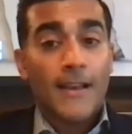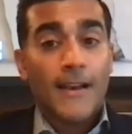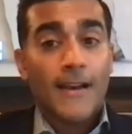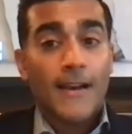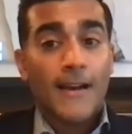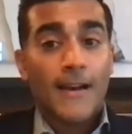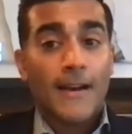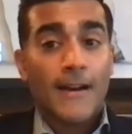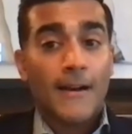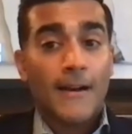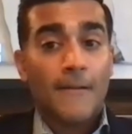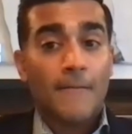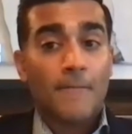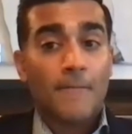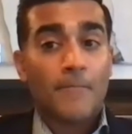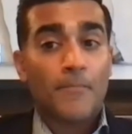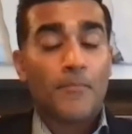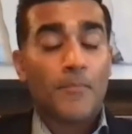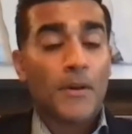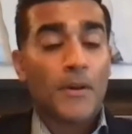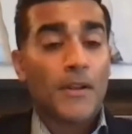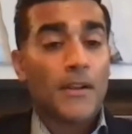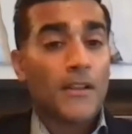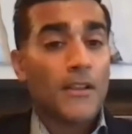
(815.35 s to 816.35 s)

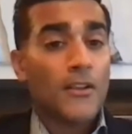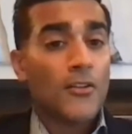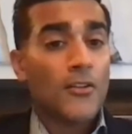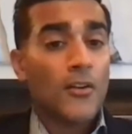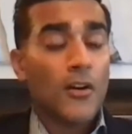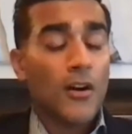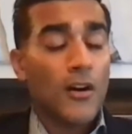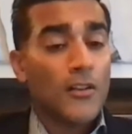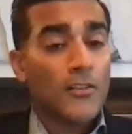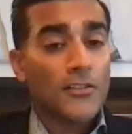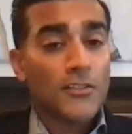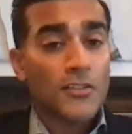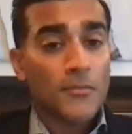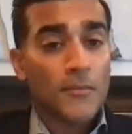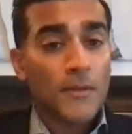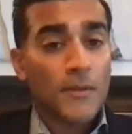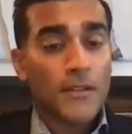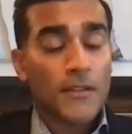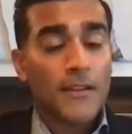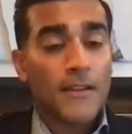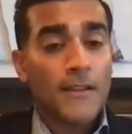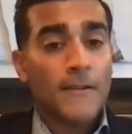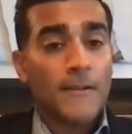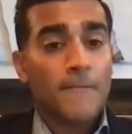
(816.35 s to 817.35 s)
Um, but, you know,
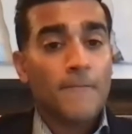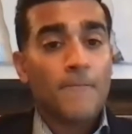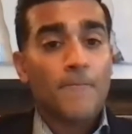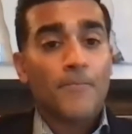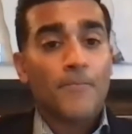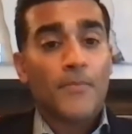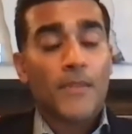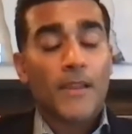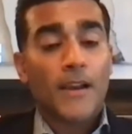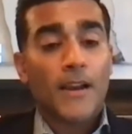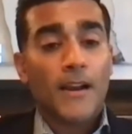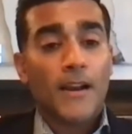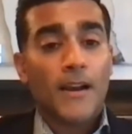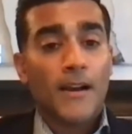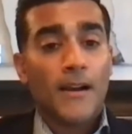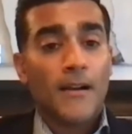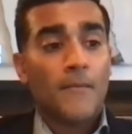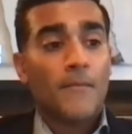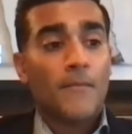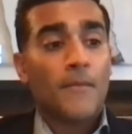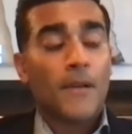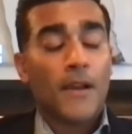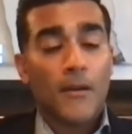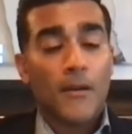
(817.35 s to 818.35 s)
ultimately,
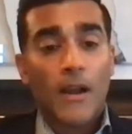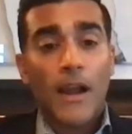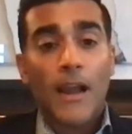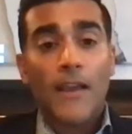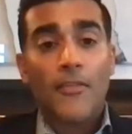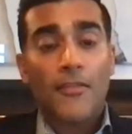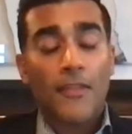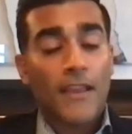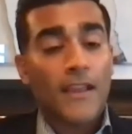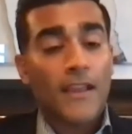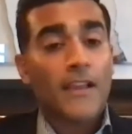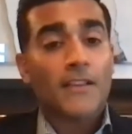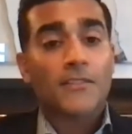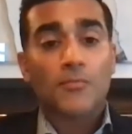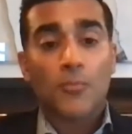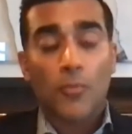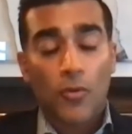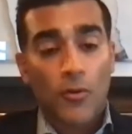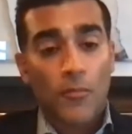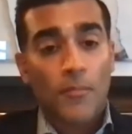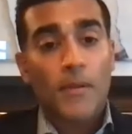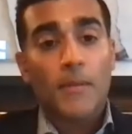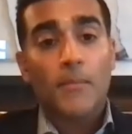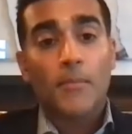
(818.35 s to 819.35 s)
um, I think as
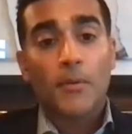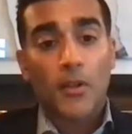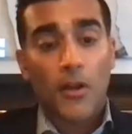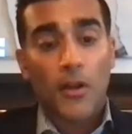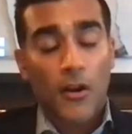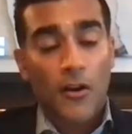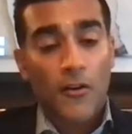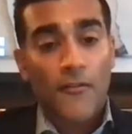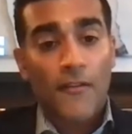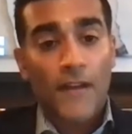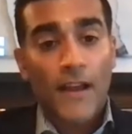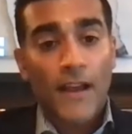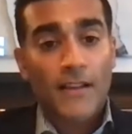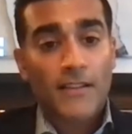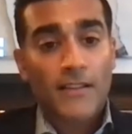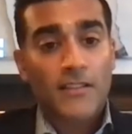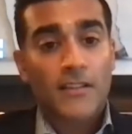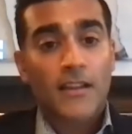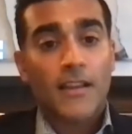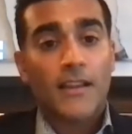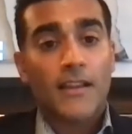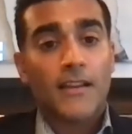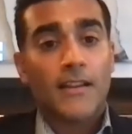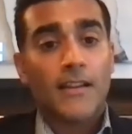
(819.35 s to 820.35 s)
more people are
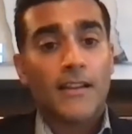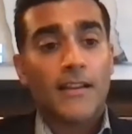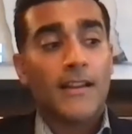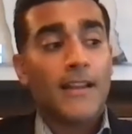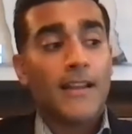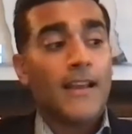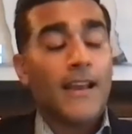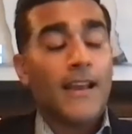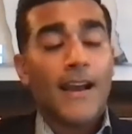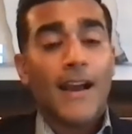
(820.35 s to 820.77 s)
vaccinated,